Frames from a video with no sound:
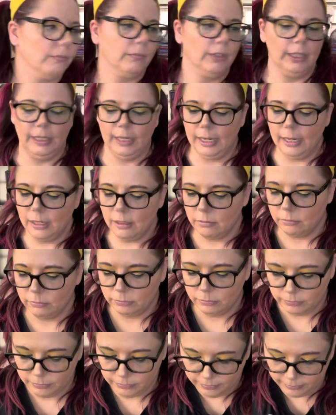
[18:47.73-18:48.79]

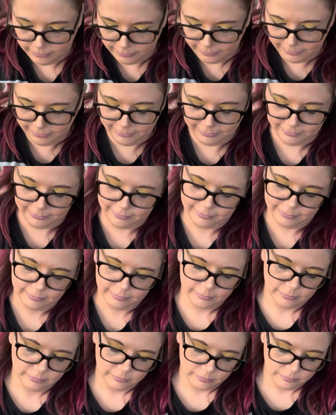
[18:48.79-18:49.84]

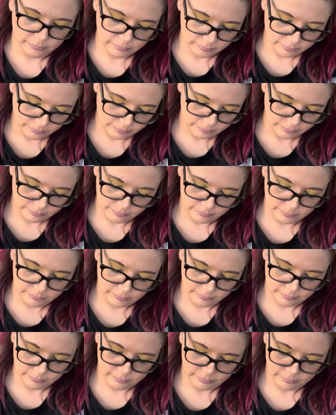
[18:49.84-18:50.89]

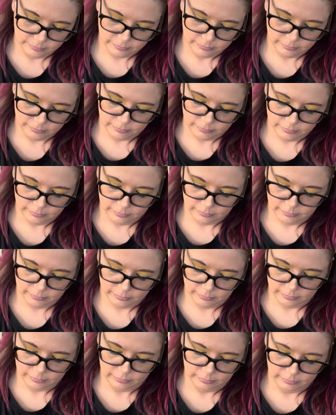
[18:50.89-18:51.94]

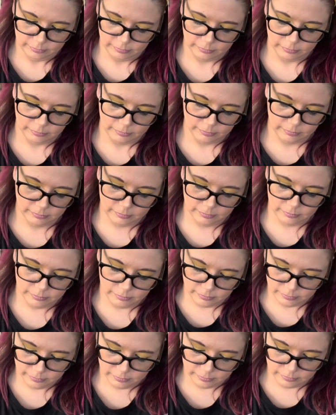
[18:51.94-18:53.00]

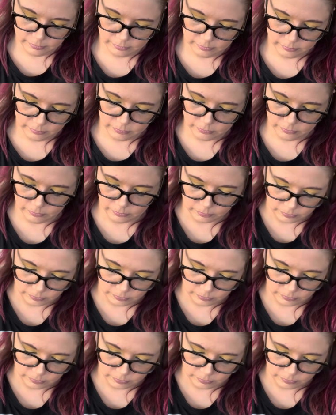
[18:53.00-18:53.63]
Nothing is said.